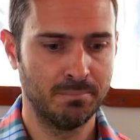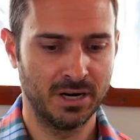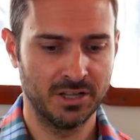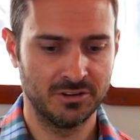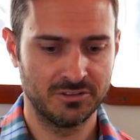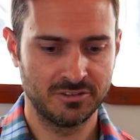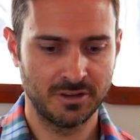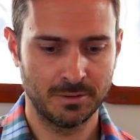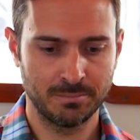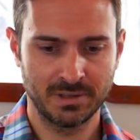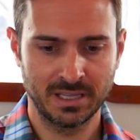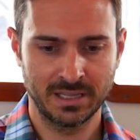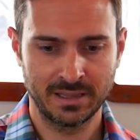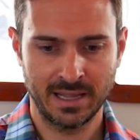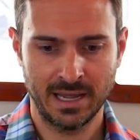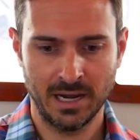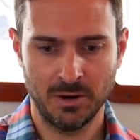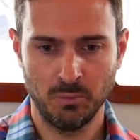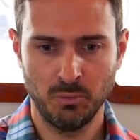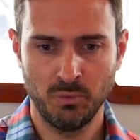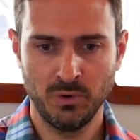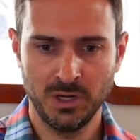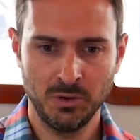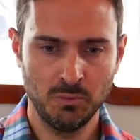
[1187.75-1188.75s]
But it's something
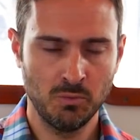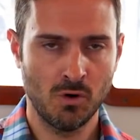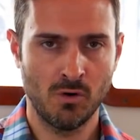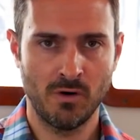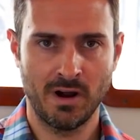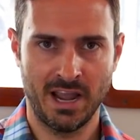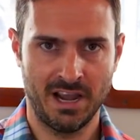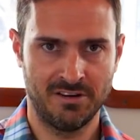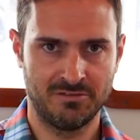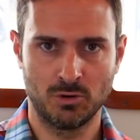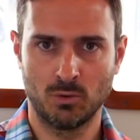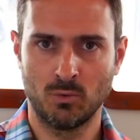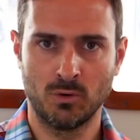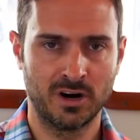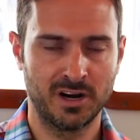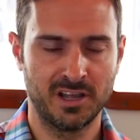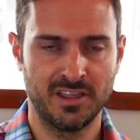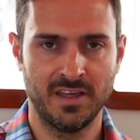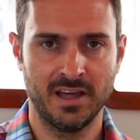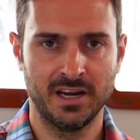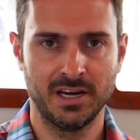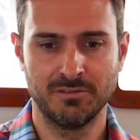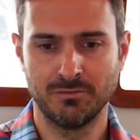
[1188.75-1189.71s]
that we won't have to worry then.